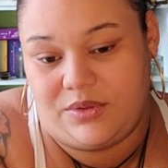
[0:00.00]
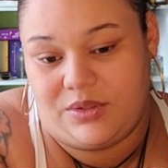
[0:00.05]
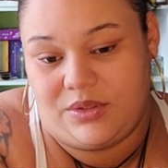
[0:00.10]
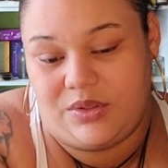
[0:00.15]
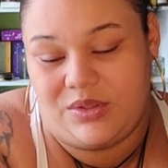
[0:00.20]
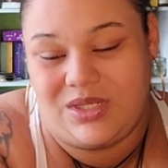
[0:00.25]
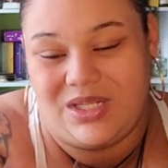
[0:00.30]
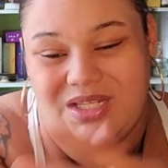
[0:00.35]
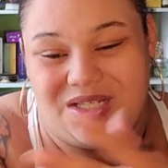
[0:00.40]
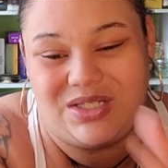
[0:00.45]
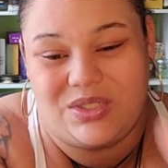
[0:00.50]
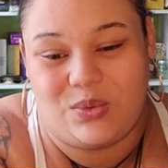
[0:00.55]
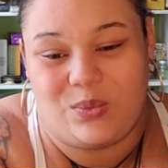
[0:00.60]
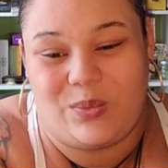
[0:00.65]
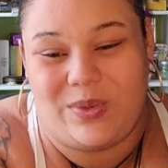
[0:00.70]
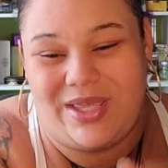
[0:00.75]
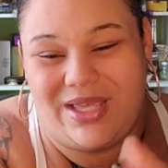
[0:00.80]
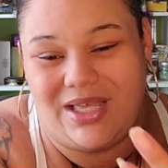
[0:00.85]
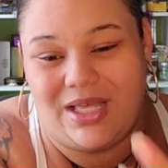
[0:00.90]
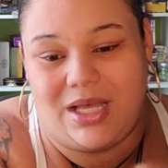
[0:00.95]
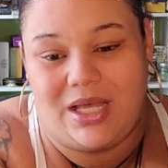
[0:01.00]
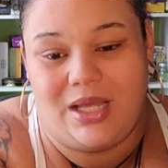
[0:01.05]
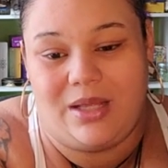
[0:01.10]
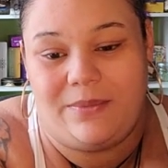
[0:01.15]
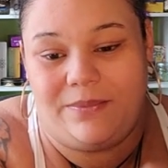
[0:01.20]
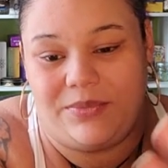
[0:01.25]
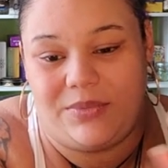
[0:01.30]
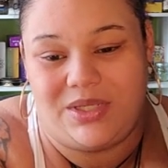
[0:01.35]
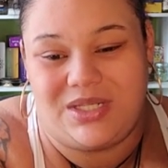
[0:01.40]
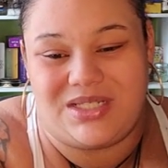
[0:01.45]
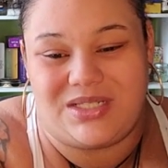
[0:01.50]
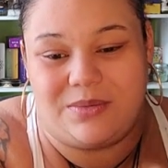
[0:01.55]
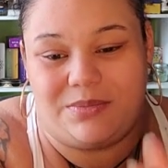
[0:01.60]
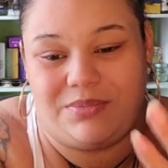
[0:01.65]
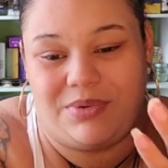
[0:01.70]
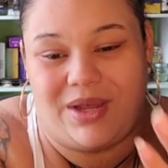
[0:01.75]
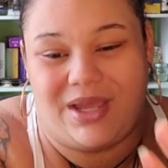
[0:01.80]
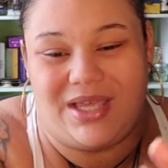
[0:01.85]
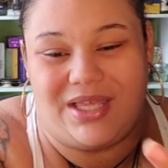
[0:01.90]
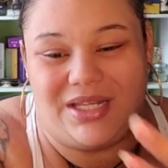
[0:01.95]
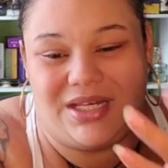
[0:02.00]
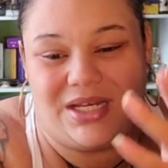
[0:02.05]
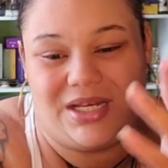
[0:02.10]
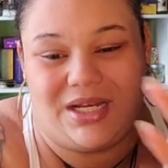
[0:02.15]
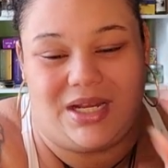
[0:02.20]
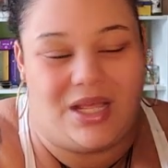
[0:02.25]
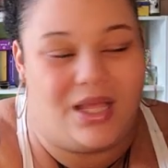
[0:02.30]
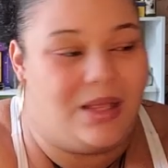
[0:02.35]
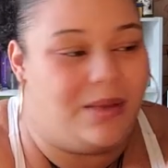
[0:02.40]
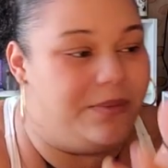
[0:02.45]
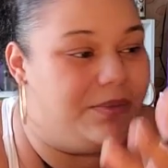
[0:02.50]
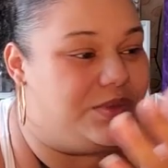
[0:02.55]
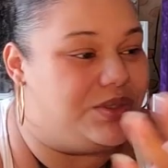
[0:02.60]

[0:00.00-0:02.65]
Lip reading: You need to wake up. You need to brighten it up.